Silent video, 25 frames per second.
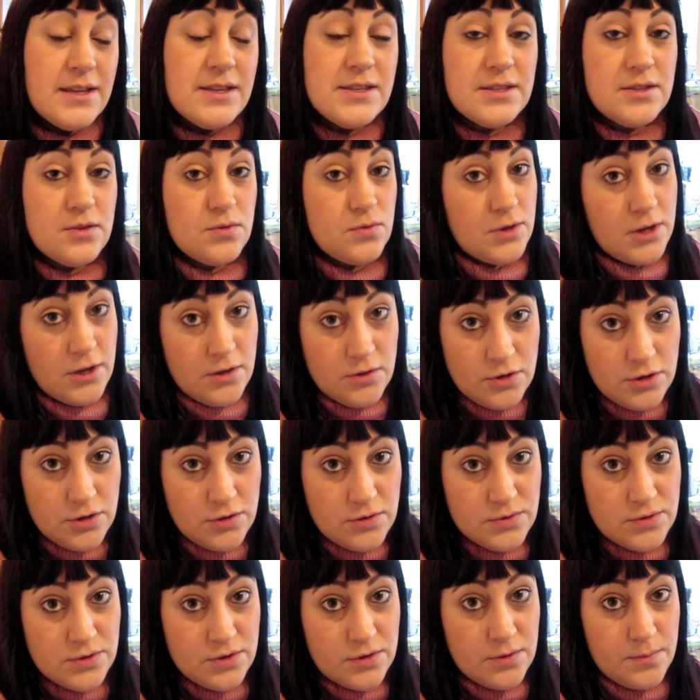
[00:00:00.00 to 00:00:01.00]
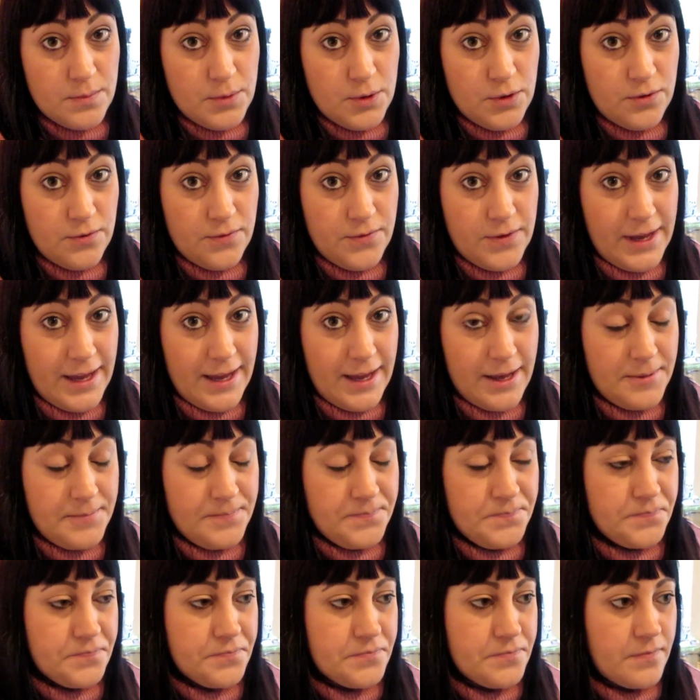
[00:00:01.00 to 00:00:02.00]
Still no news on the move
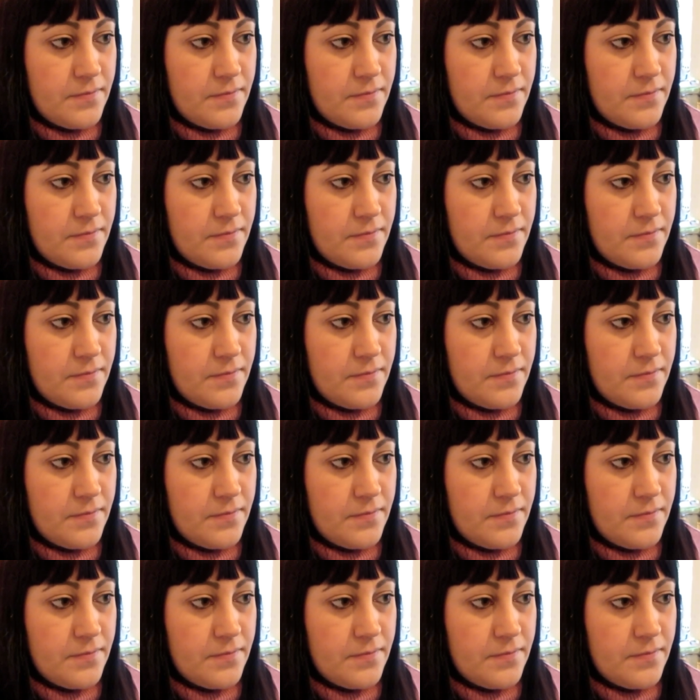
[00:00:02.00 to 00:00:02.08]
yet.